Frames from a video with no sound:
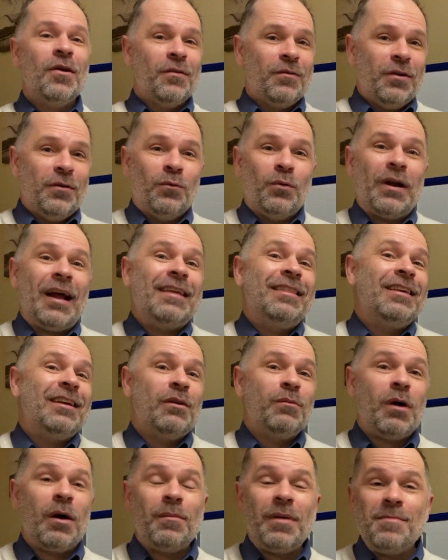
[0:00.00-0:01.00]
And when I think
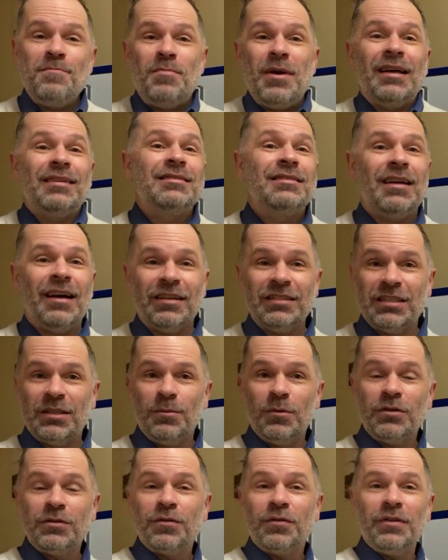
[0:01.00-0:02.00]
about my best
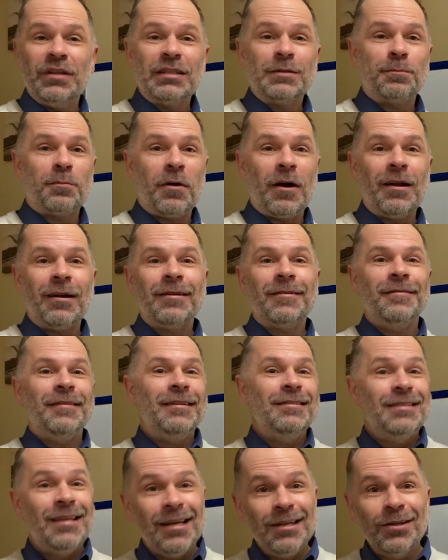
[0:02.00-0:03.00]
customers for this product, they
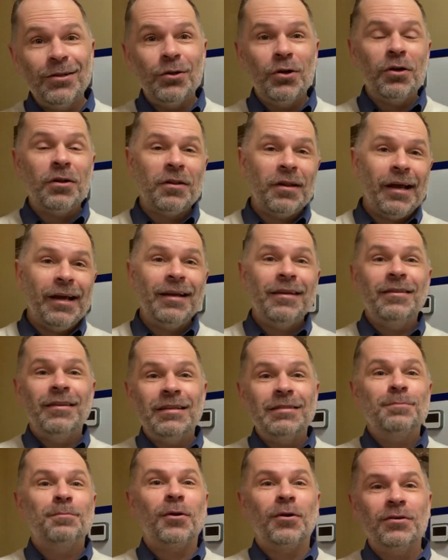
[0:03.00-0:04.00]
tend to look like
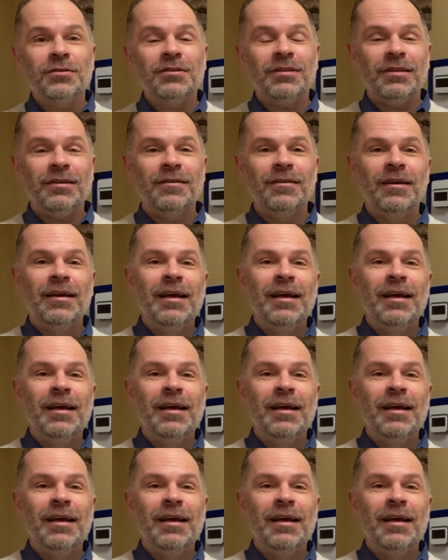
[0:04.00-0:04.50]
this person.